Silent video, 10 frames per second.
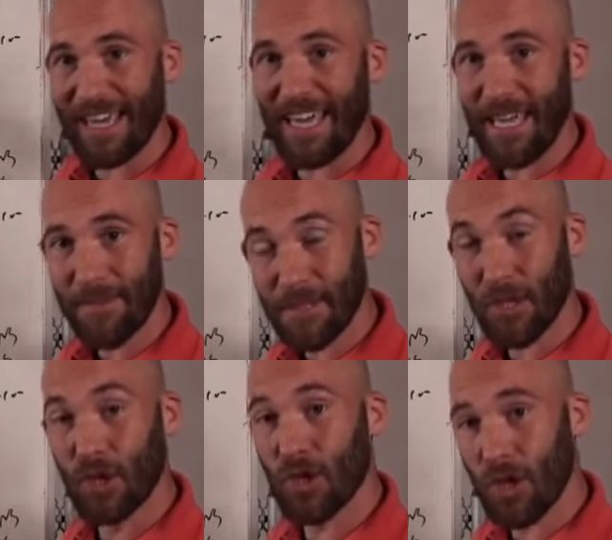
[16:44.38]

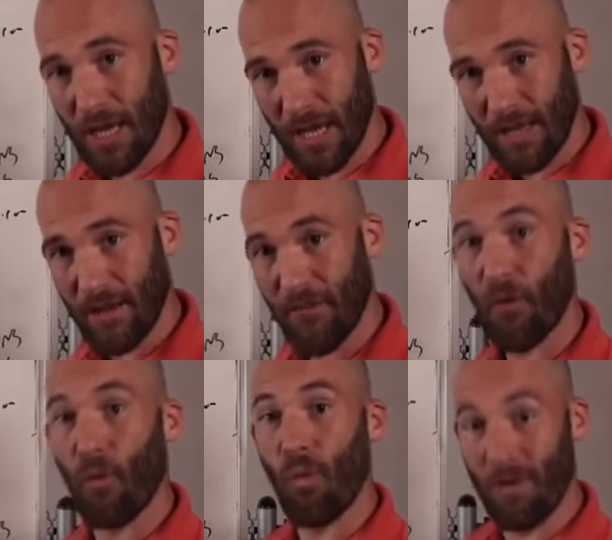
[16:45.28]
keeps looking
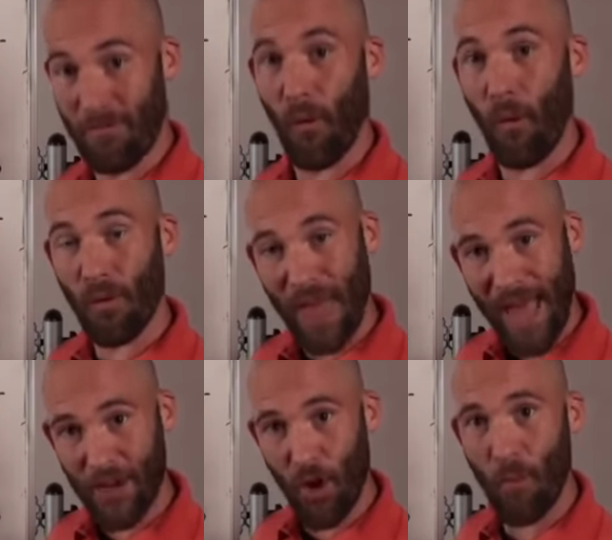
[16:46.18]
for
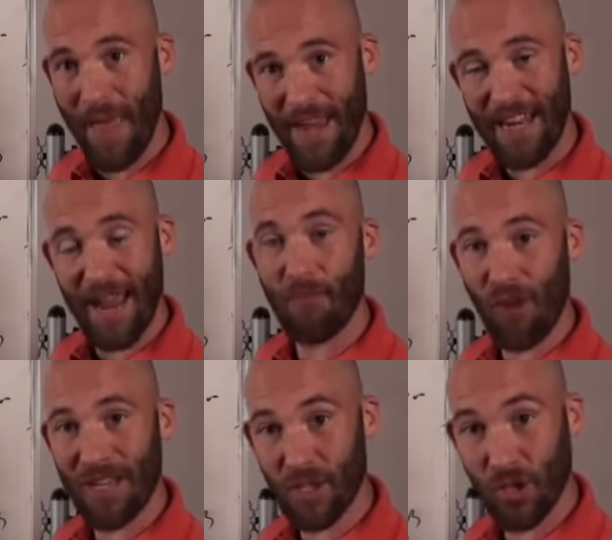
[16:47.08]
that domain name
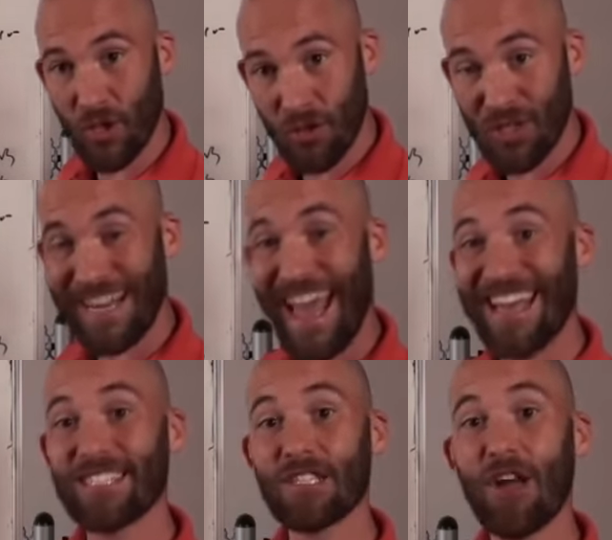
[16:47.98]
resolution
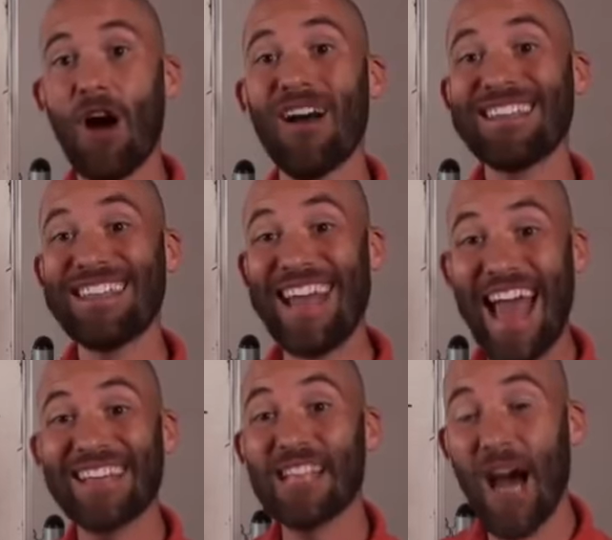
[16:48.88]
as long as it
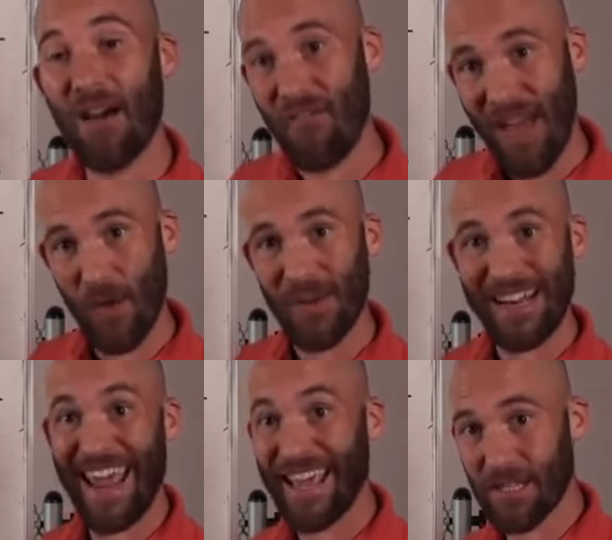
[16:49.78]
has not found
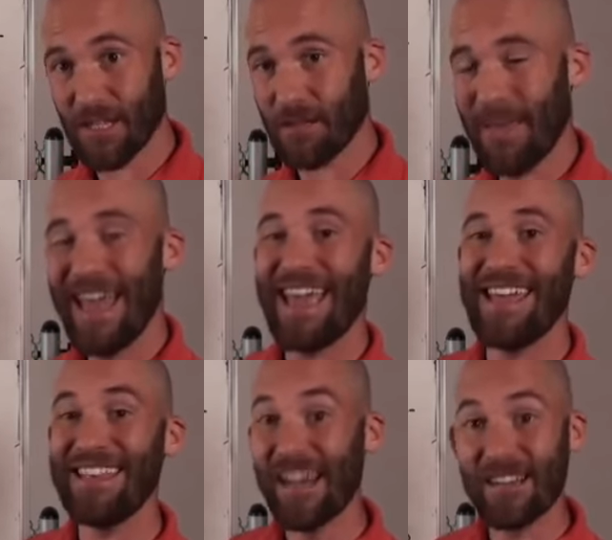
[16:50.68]
an answer.
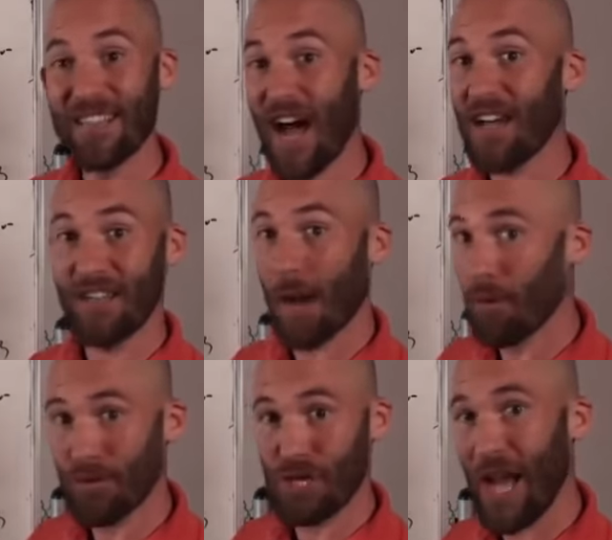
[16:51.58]
It does not
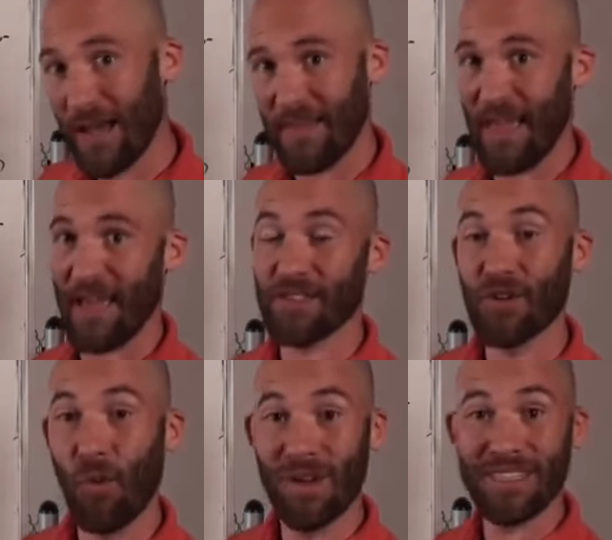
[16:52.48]
double check the
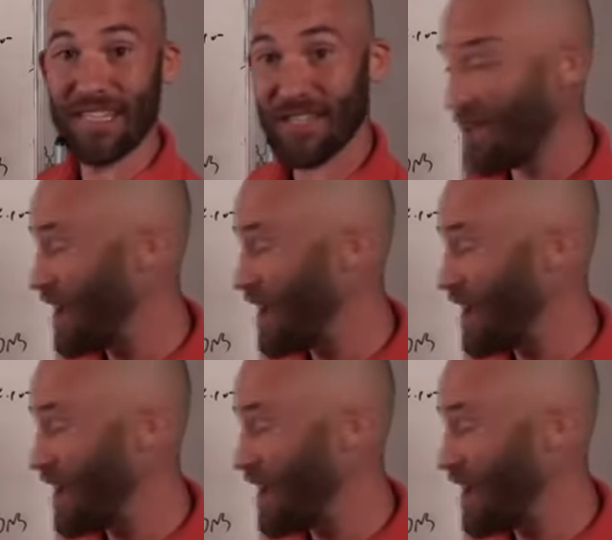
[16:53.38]
answer once it has